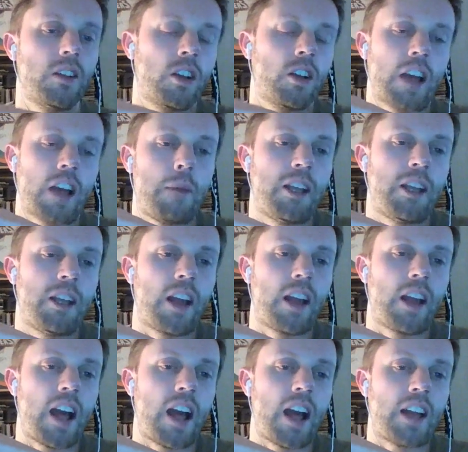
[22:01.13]
right, look, I
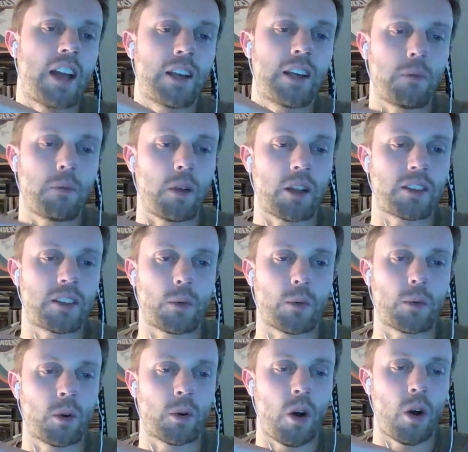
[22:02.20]
think
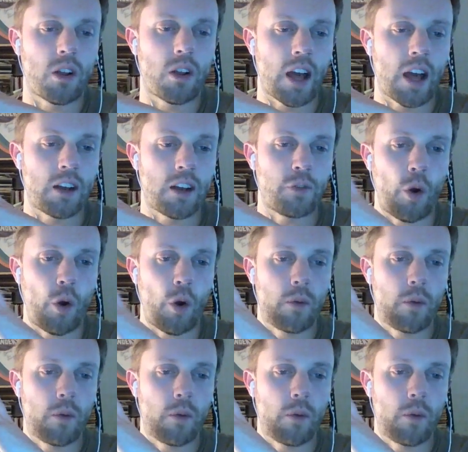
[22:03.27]
we're all kind of,